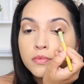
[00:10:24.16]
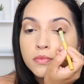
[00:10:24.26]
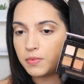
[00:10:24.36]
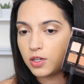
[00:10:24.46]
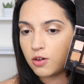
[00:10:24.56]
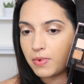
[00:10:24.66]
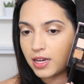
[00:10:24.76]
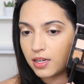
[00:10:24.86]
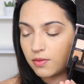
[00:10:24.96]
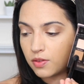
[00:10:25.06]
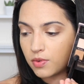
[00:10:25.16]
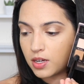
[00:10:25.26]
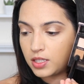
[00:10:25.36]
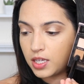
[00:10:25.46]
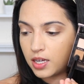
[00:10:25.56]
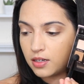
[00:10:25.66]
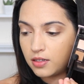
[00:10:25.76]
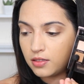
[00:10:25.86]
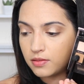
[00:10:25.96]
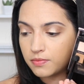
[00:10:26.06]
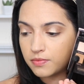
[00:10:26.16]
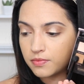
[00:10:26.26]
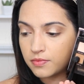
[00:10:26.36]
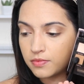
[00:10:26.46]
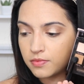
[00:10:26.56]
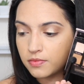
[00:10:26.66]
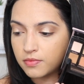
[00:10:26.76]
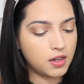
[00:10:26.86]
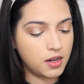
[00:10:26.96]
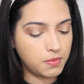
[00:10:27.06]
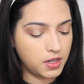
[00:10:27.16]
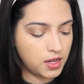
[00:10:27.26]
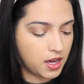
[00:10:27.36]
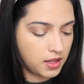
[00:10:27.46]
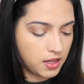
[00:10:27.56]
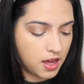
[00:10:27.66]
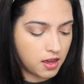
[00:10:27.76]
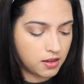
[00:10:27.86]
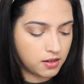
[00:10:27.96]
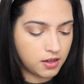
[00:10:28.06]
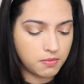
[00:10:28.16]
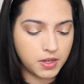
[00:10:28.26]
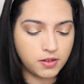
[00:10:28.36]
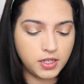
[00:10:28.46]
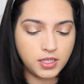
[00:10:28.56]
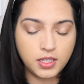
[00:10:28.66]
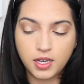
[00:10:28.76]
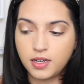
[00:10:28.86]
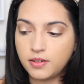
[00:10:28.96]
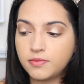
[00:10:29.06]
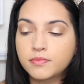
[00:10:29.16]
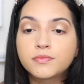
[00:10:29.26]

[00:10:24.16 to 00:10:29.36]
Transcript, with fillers: I'm going to go back in with Raw Sienna. And I'm going to add that on my crease again.